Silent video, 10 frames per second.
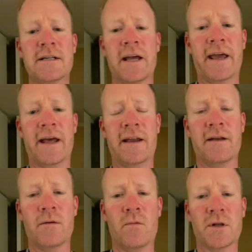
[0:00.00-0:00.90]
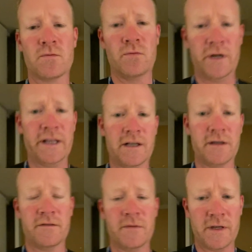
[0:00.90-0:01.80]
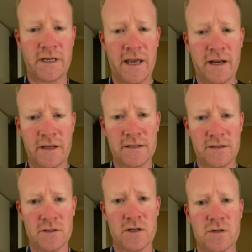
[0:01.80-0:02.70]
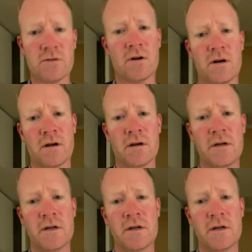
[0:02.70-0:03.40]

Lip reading: And what's really clear from the data is there's a strong